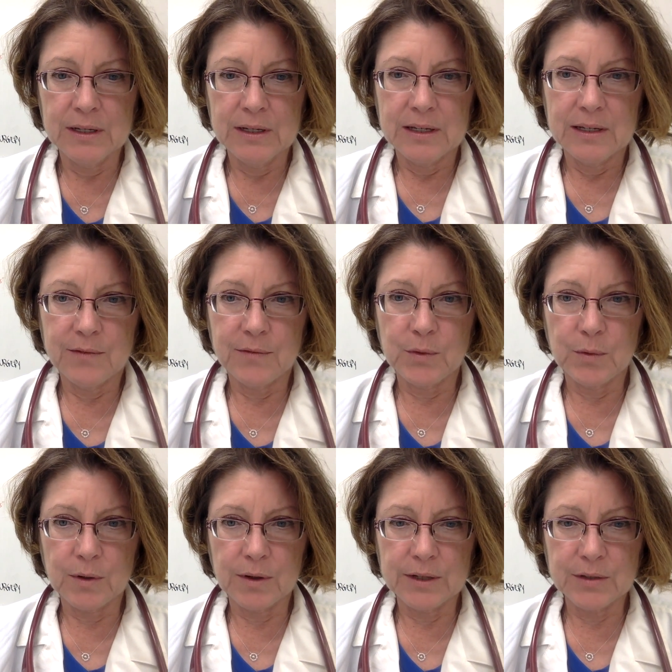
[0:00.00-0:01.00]
if you
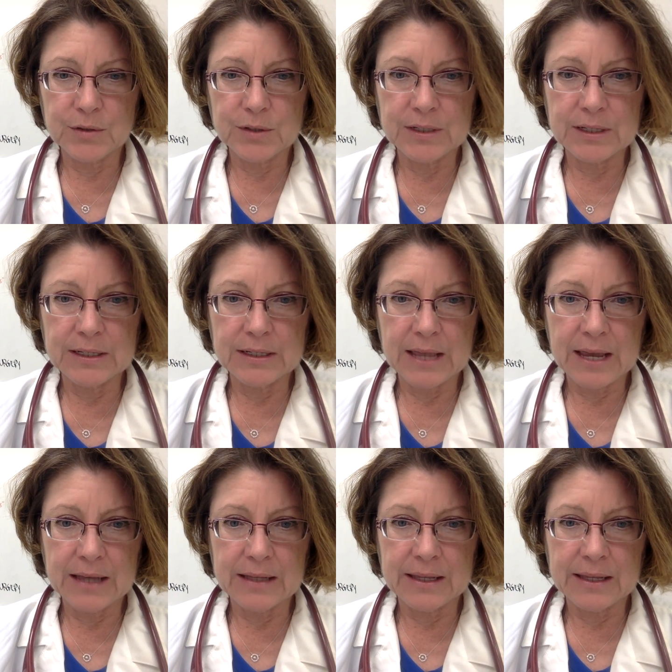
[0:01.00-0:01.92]
are interested in that,